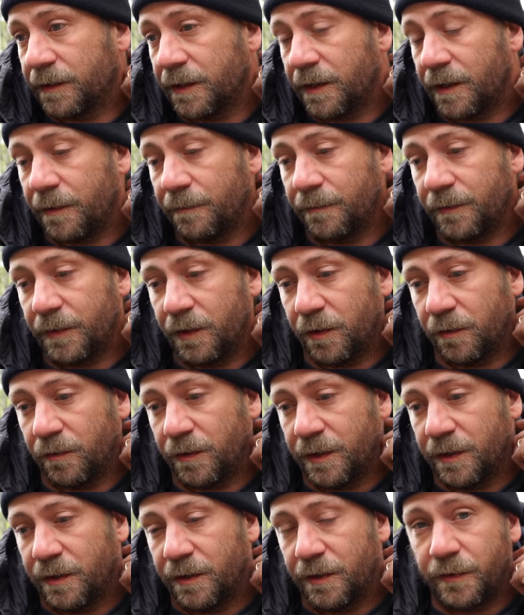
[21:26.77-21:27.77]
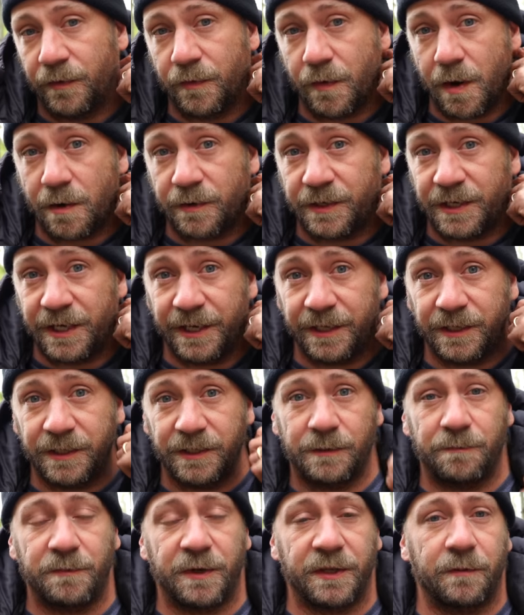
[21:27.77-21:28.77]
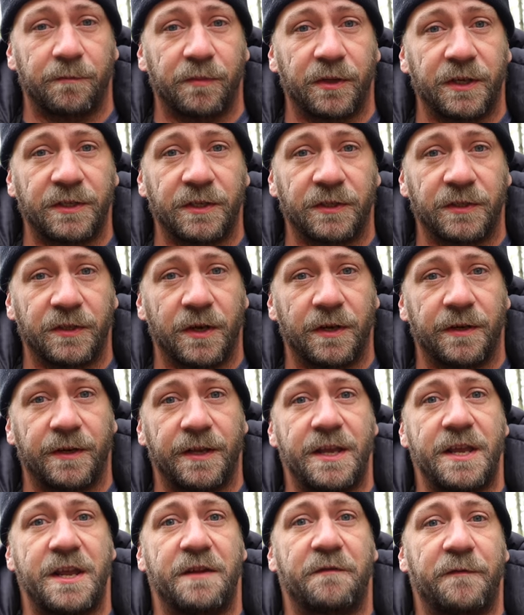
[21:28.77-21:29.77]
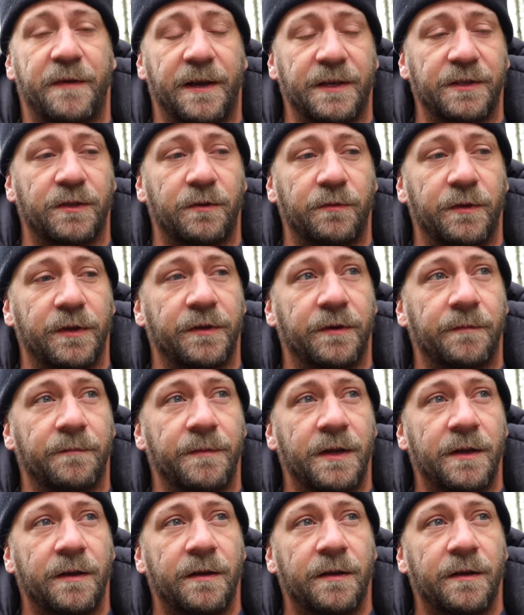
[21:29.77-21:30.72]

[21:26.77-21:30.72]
Um, you know, there are ticks, but the place is not infested with them.